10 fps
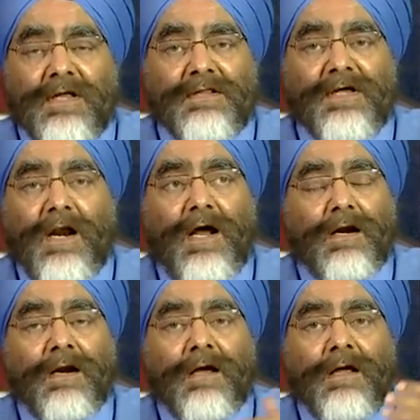
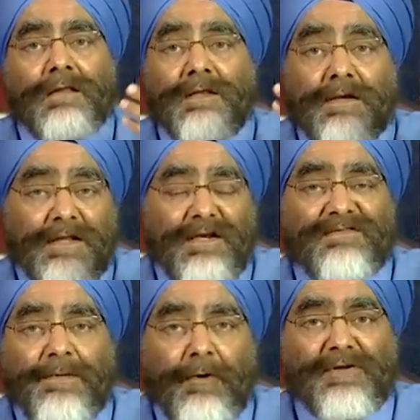There is
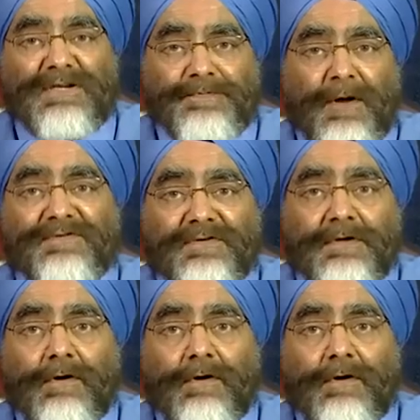the project sponsor